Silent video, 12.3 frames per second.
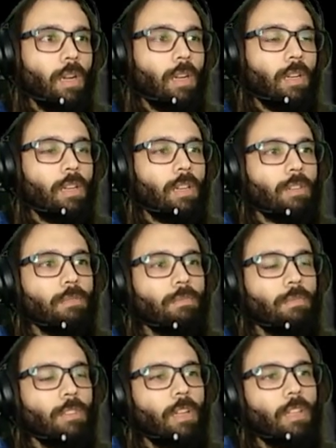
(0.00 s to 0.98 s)
Uh,
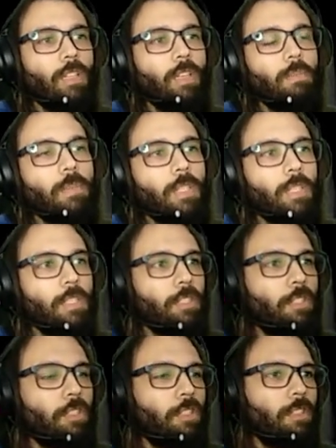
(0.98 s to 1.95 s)
not that
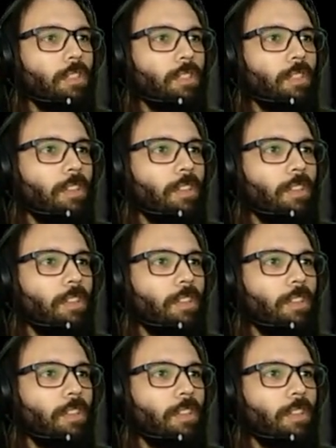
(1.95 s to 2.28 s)
much.